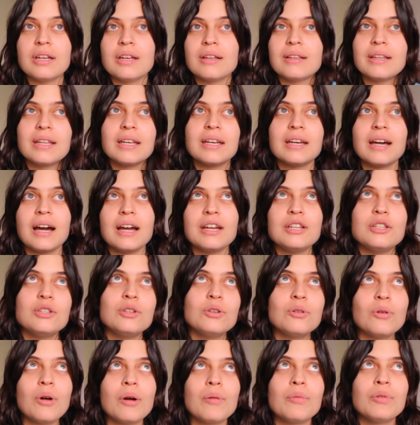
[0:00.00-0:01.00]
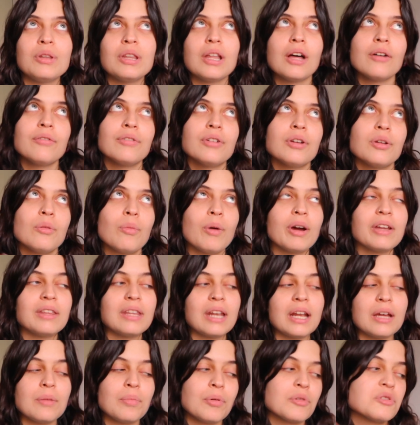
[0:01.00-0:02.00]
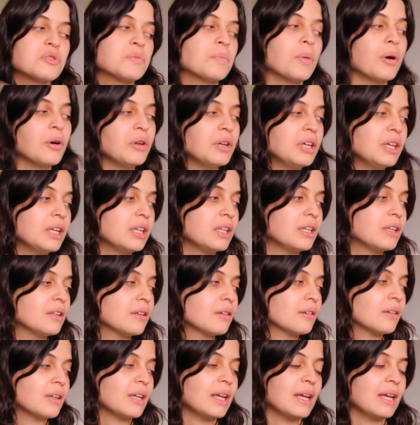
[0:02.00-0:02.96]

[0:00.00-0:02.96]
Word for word: Like, I knew I would love it. Why did I postpone it?